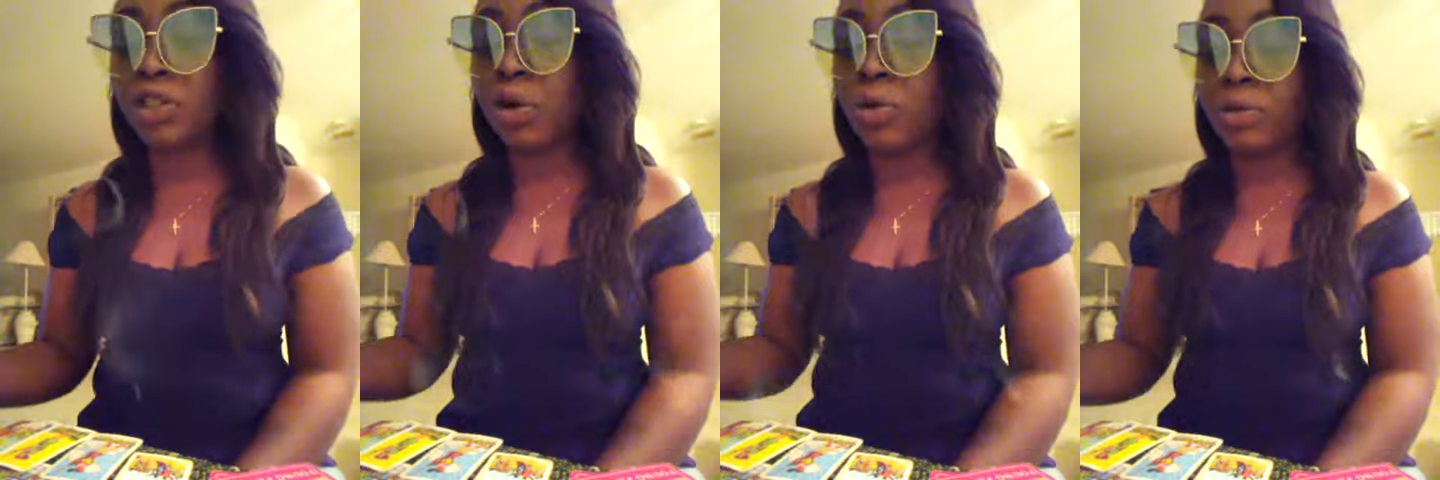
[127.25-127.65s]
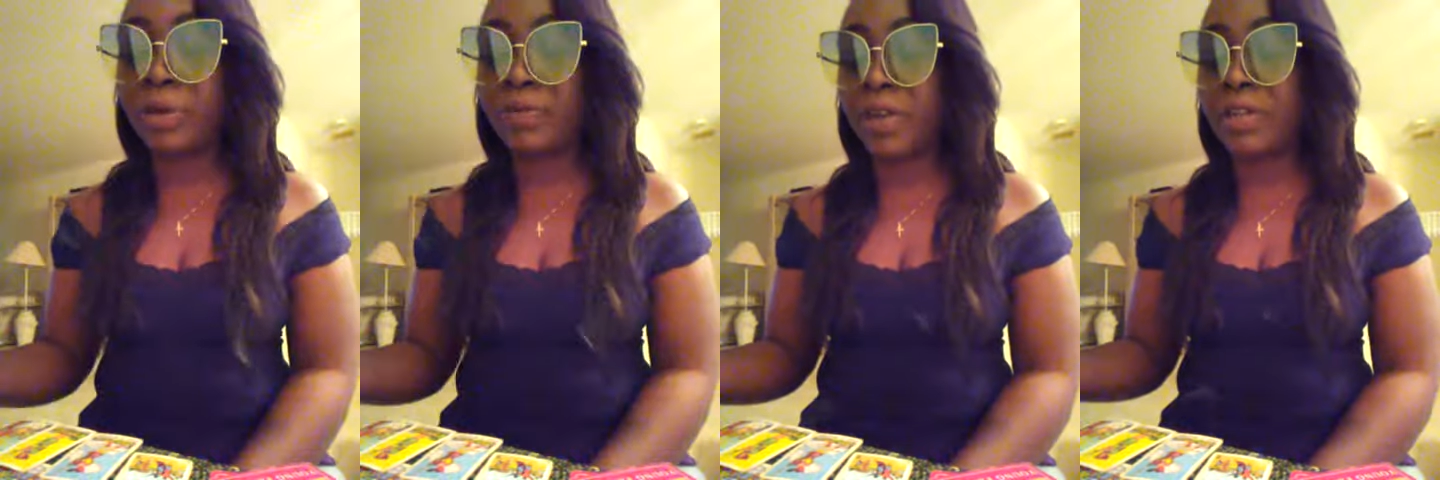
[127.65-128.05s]
You're
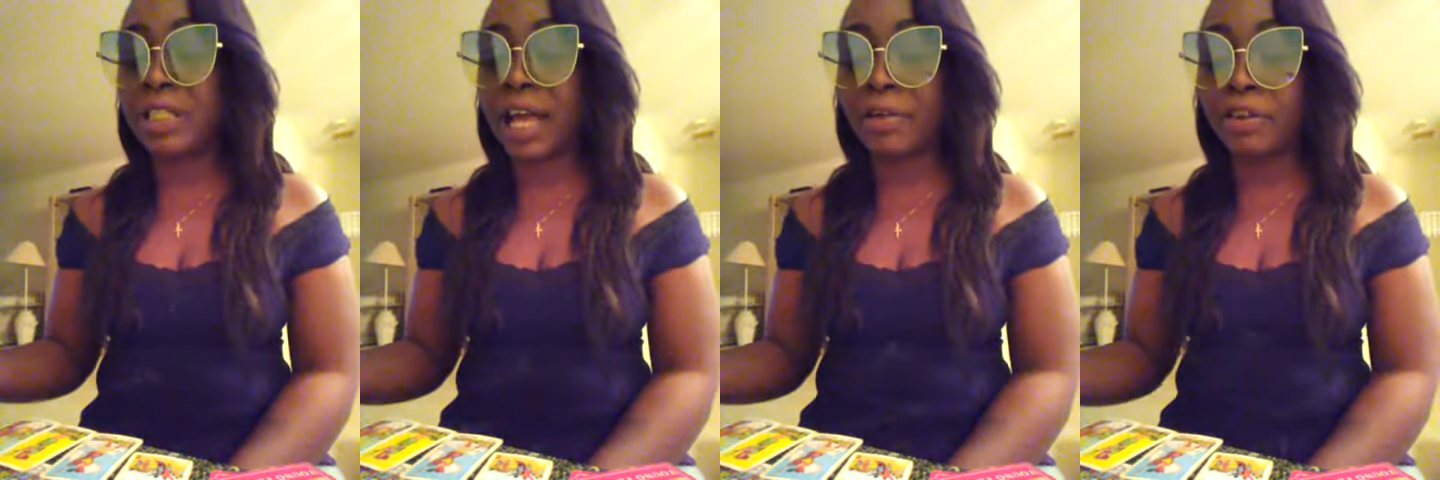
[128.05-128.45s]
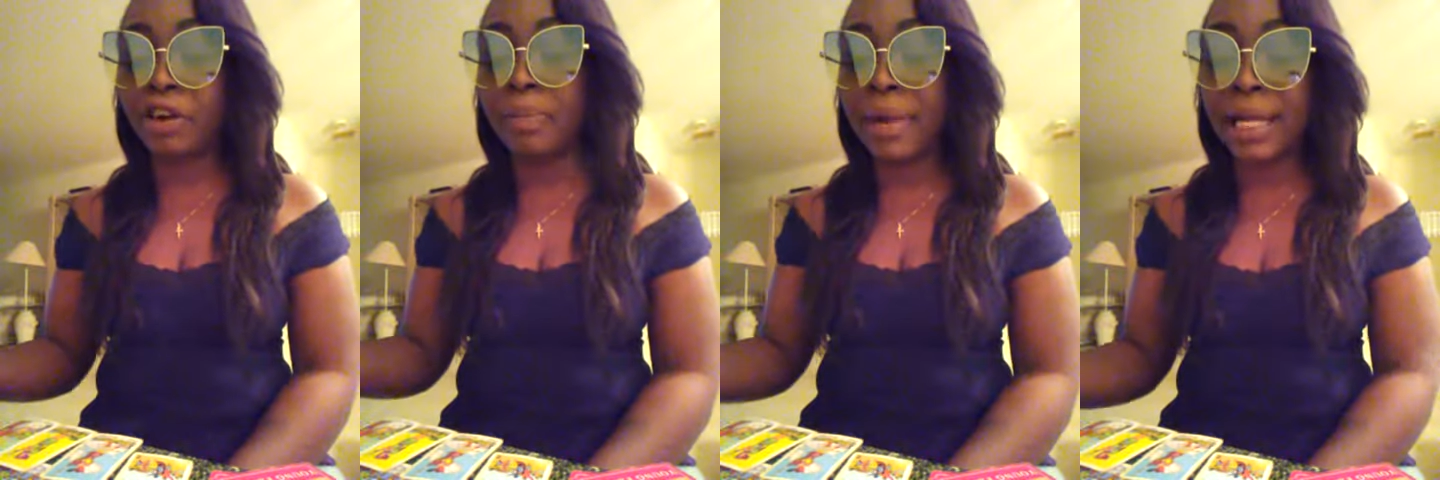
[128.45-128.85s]
holding very tight on
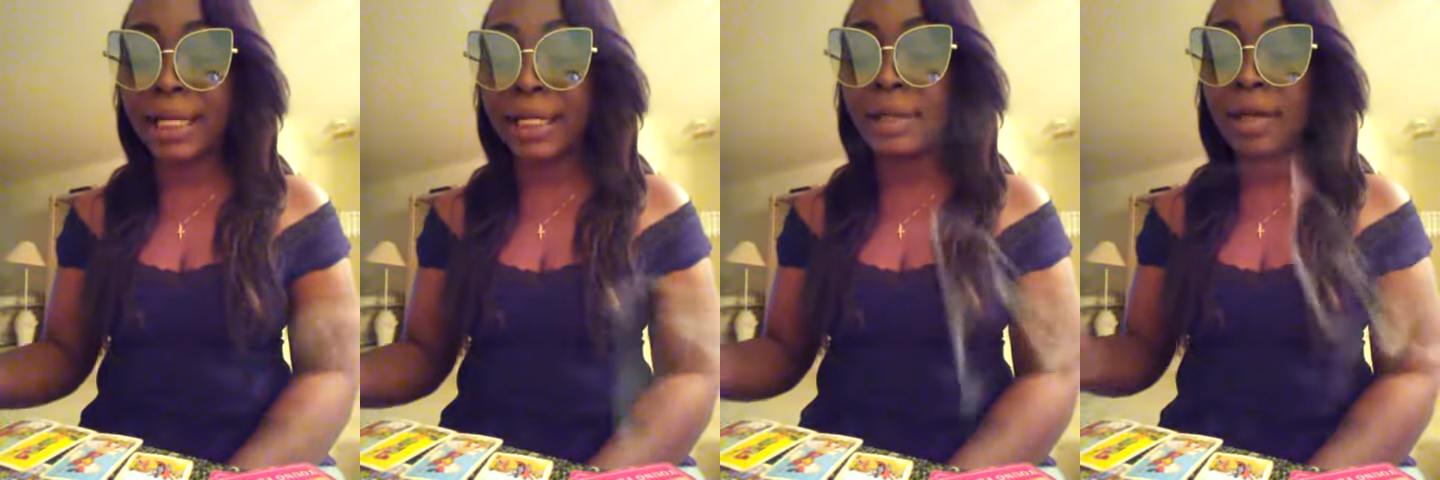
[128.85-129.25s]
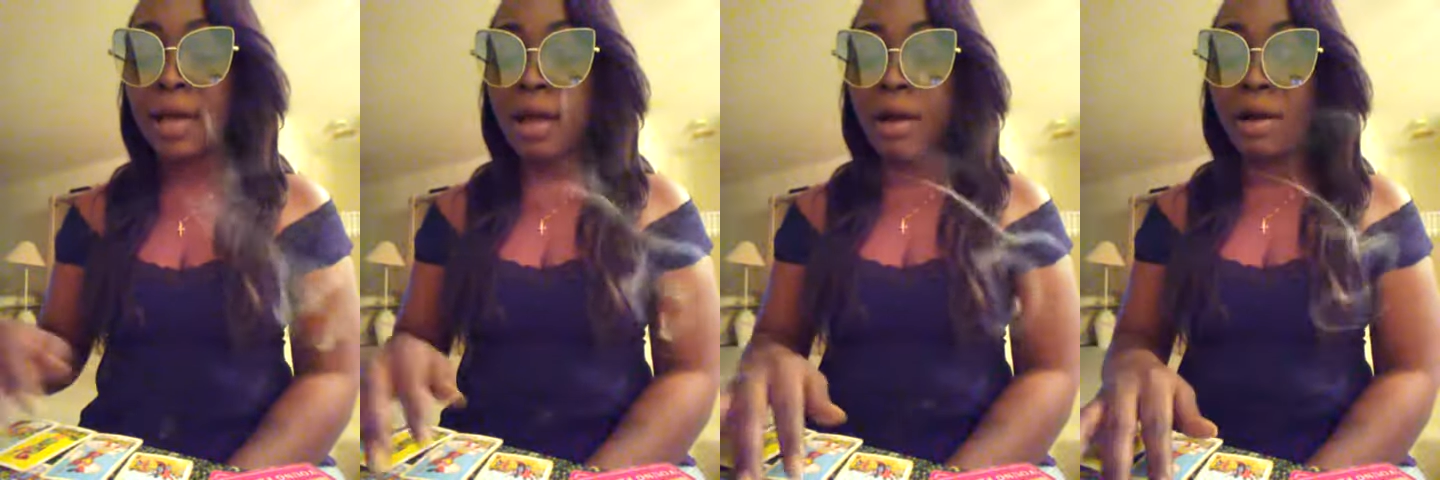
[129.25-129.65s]
your money,
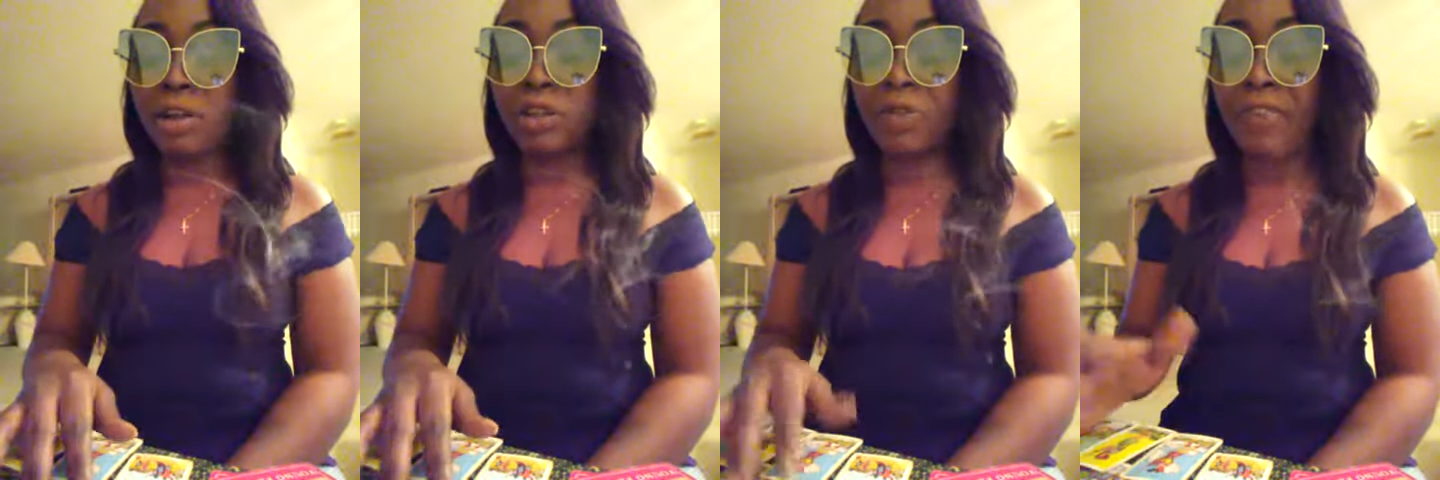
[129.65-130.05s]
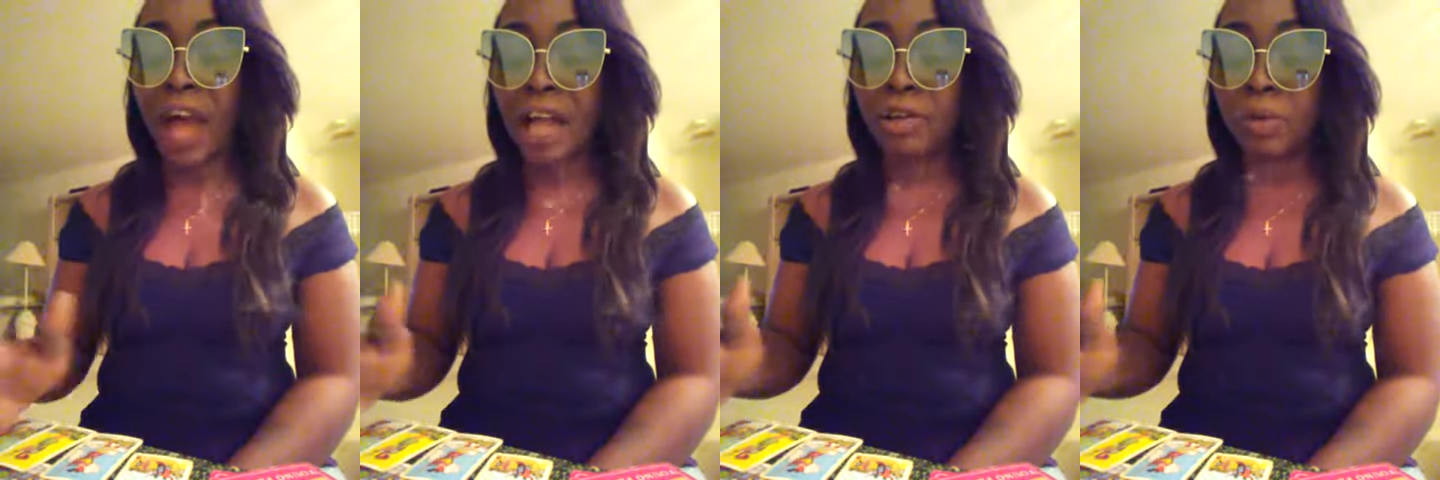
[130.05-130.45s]
on your
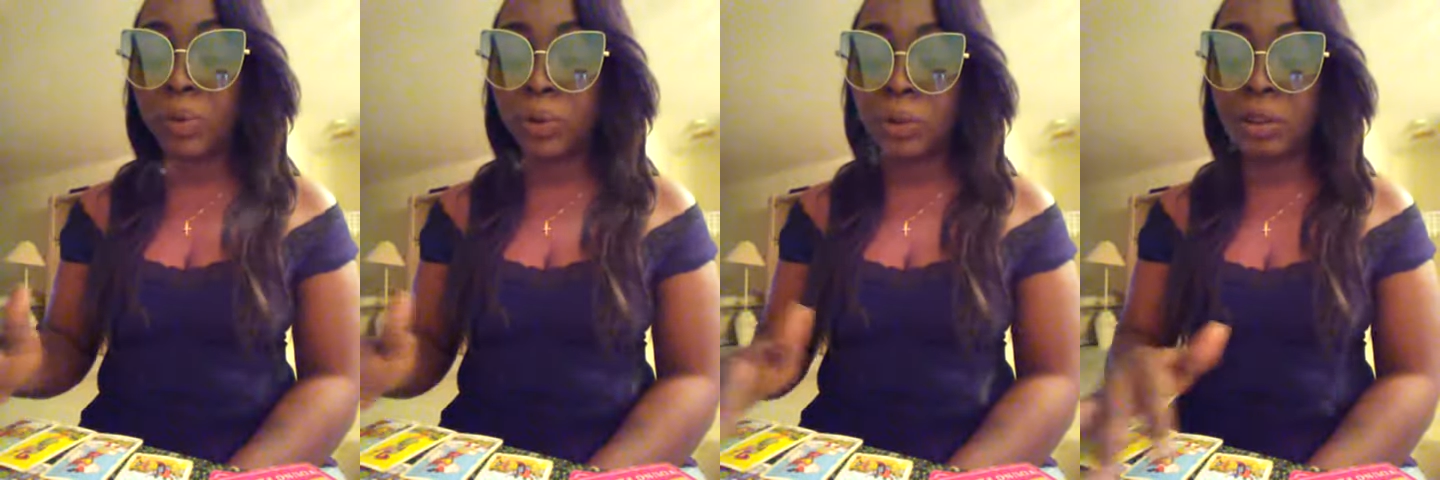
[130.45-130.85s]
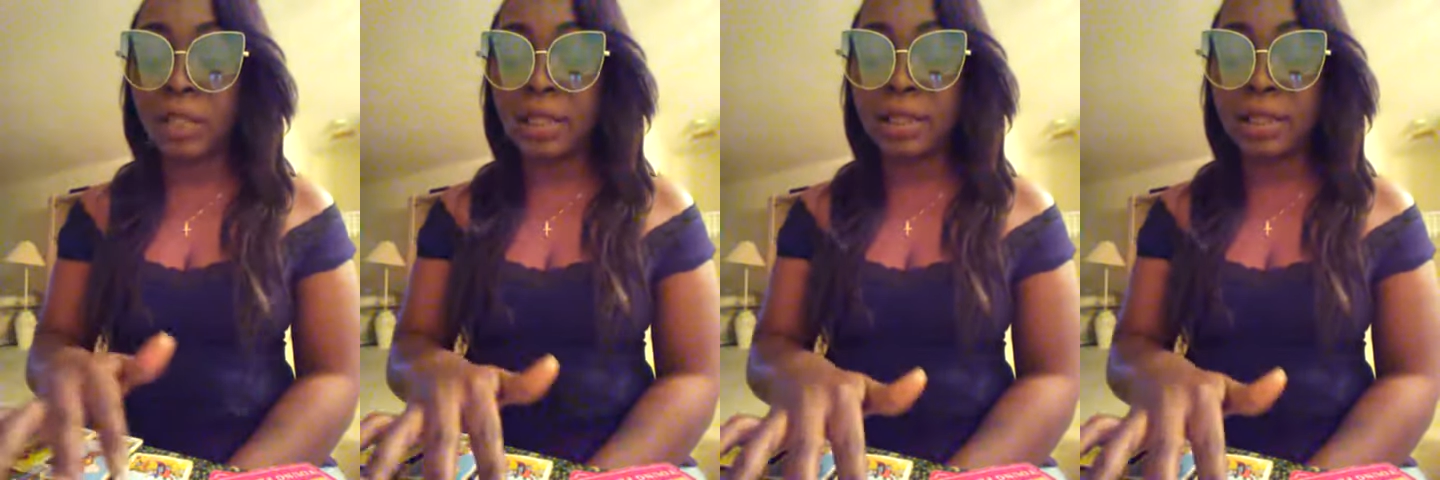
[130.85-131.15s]
valuables.